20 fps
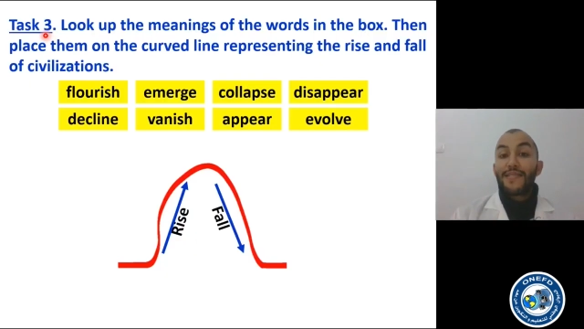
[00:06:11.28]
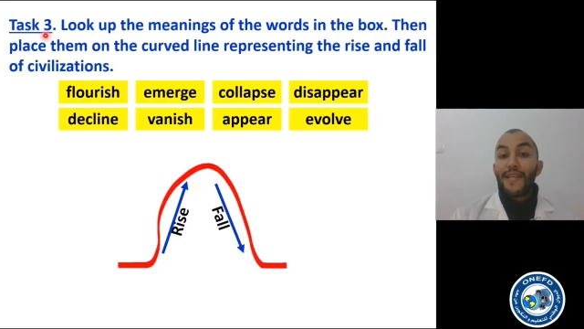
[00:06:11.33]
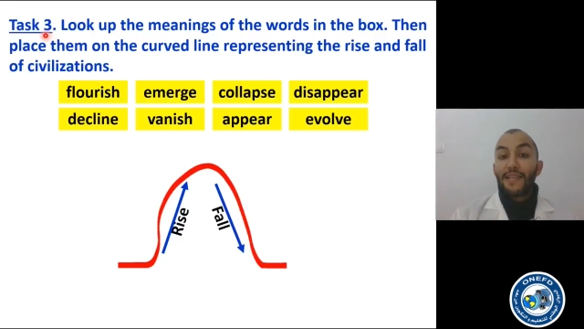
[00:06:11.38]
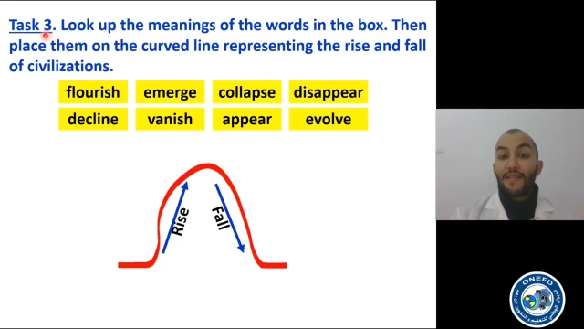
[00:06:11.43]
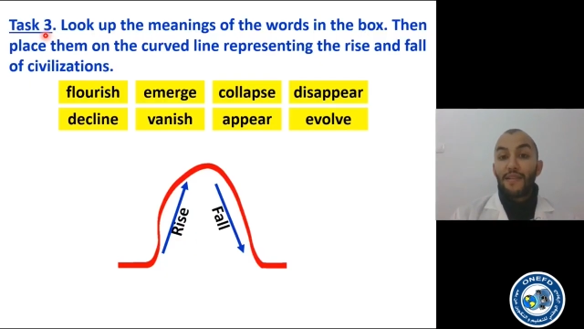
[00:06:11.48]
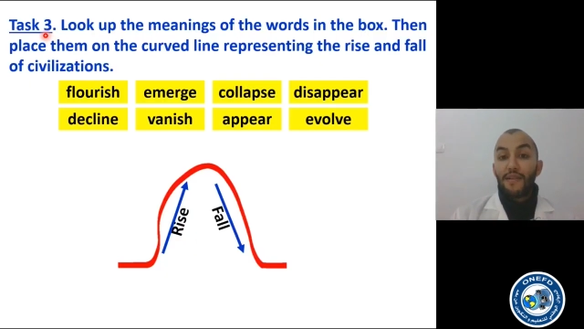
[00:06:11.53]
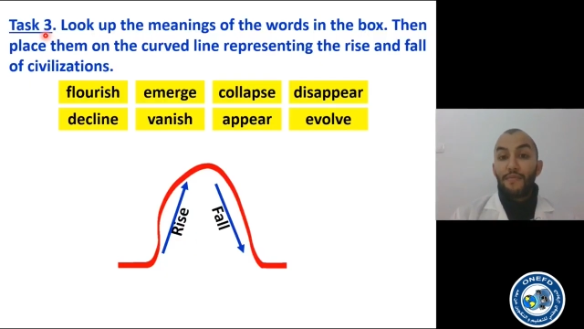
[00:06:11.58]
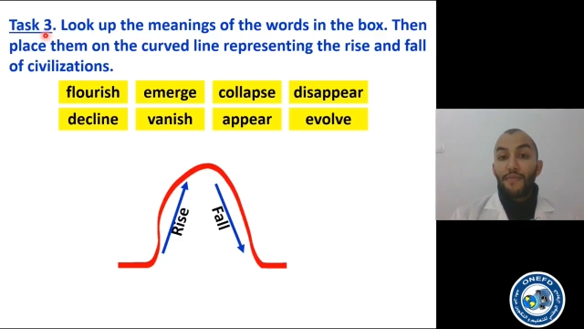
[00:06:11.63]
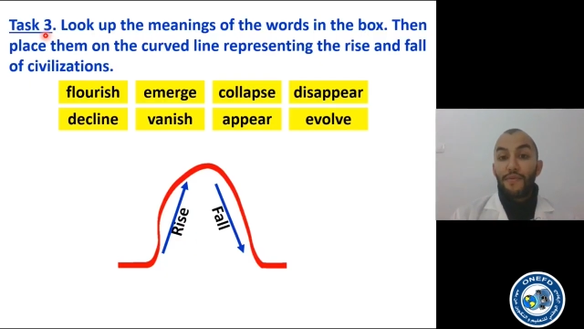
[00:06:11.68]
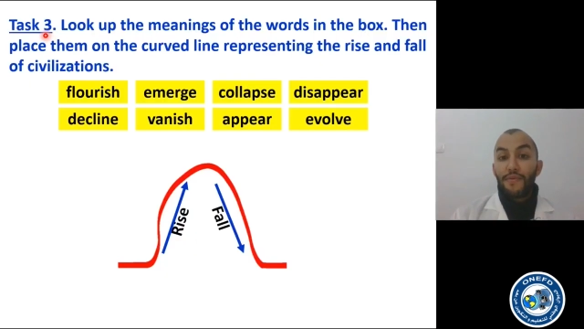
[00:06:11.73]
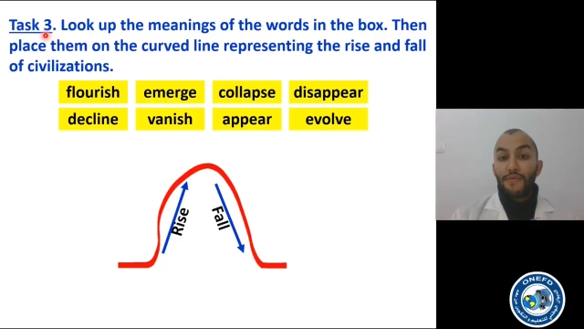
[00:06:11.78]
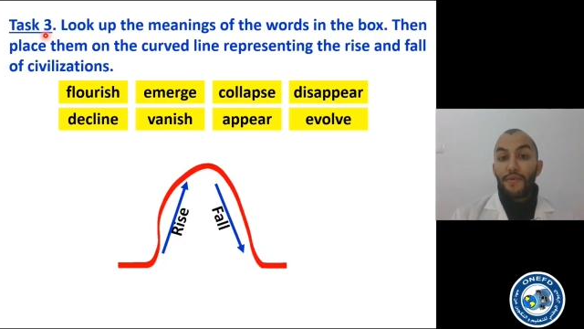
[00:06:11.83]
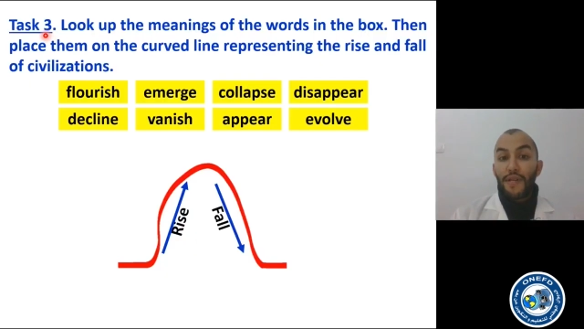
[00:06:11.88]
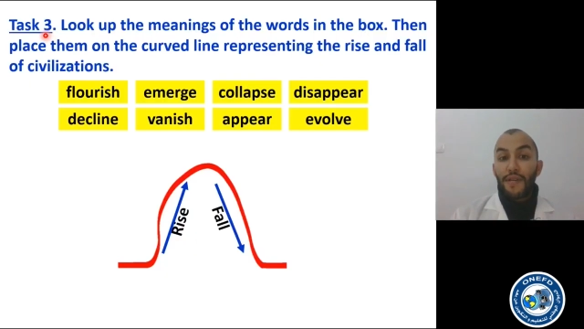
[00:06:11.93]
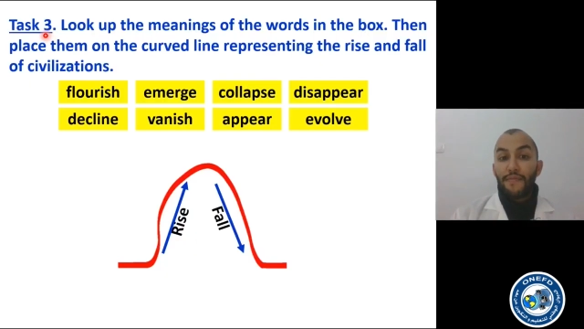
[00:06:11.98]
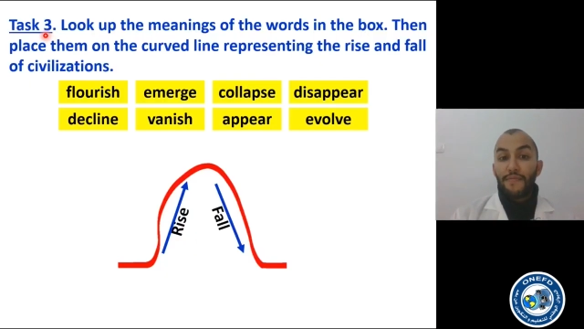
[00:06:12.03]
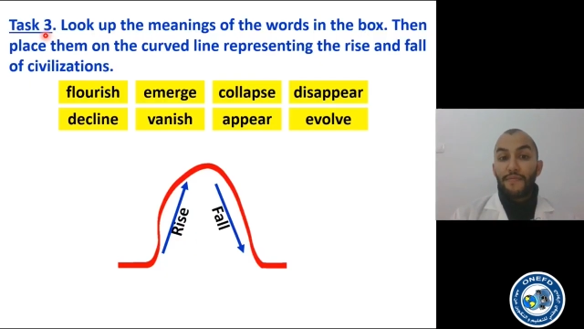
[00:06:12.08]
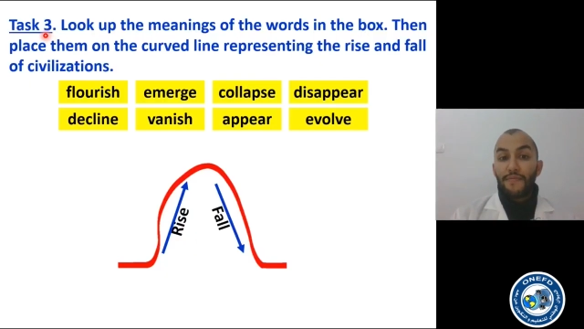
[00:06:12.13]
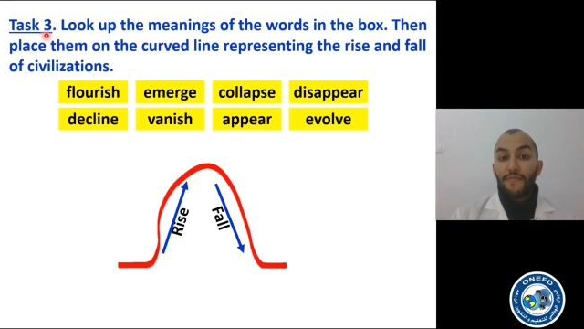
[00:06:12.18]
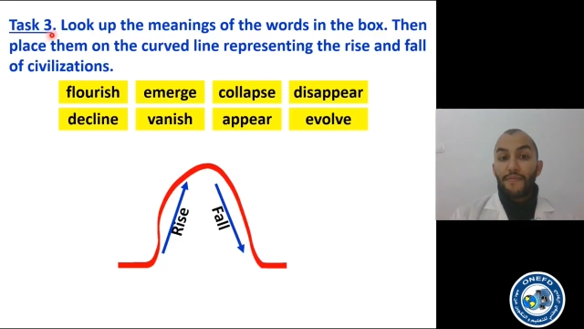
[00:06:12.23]
Task number
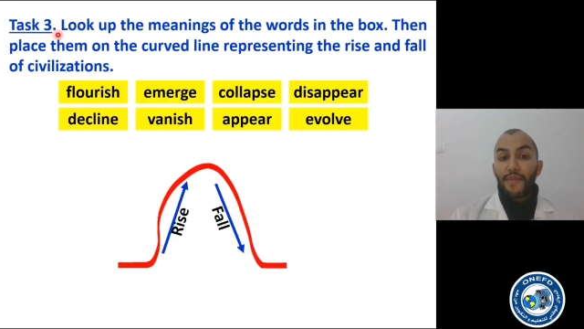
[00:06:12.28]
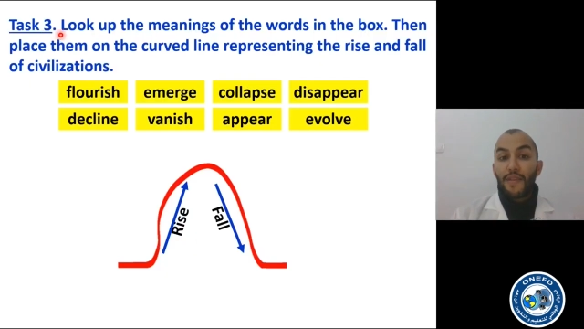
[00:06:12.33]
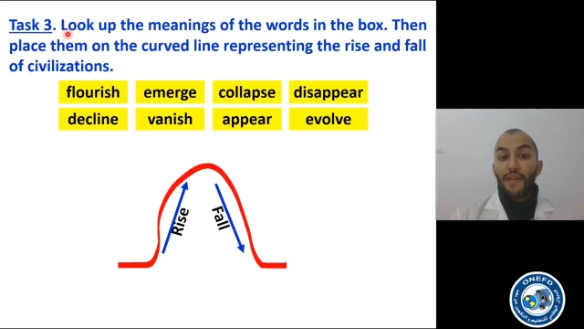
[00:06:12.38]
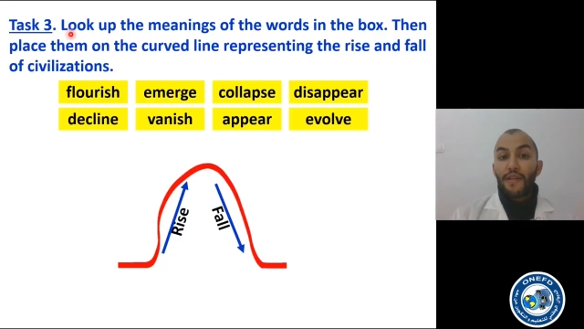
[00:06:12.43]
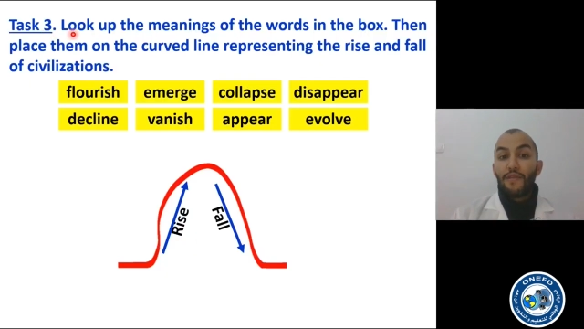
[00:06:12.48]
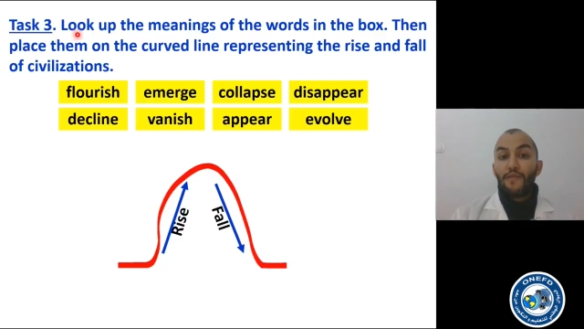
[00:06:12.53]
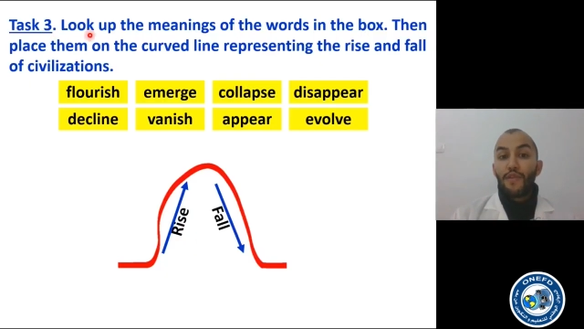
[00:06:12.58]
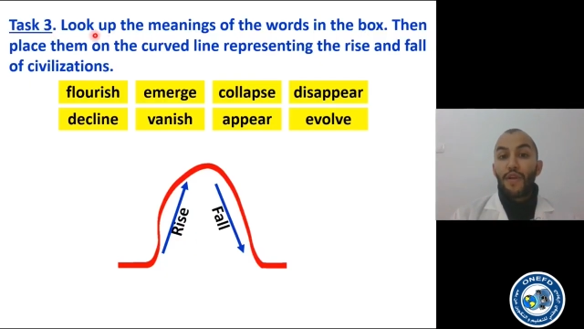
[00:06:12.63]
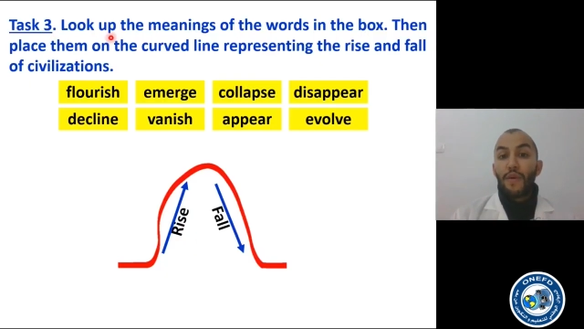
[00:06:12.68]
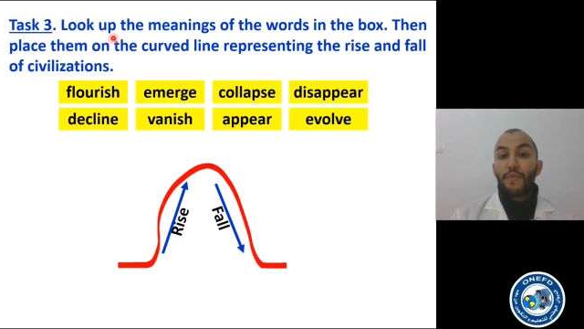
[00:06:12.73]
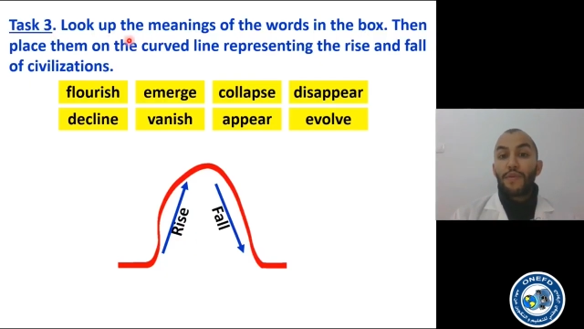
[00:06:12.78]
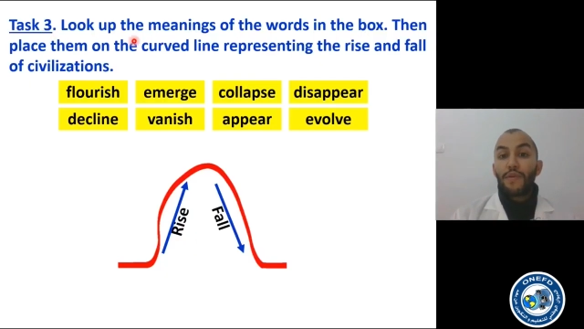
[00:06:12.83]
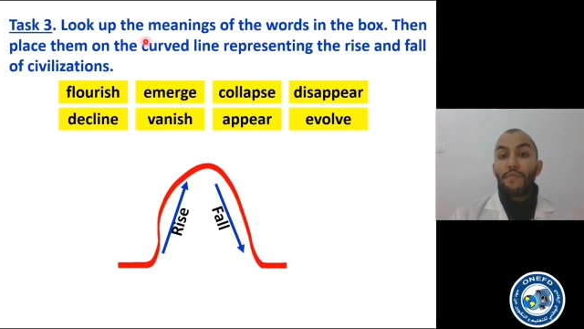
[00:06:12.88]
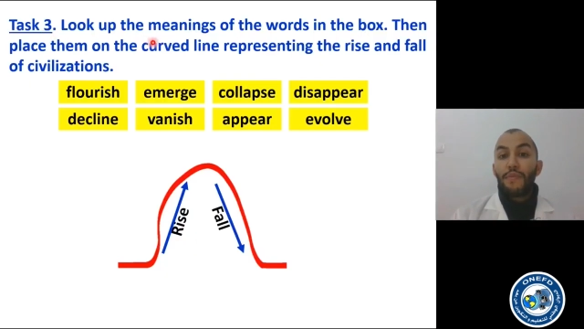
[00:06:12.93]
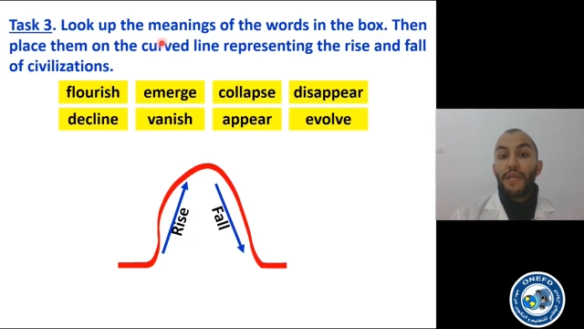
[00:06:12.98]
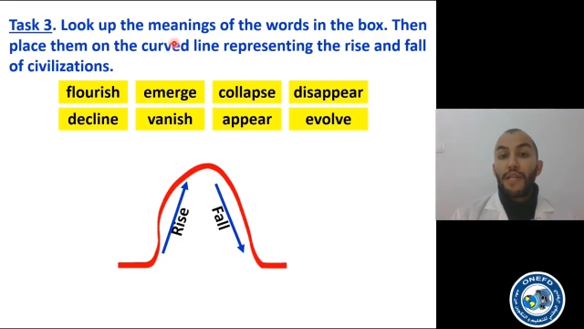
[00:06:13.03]
three. Look up the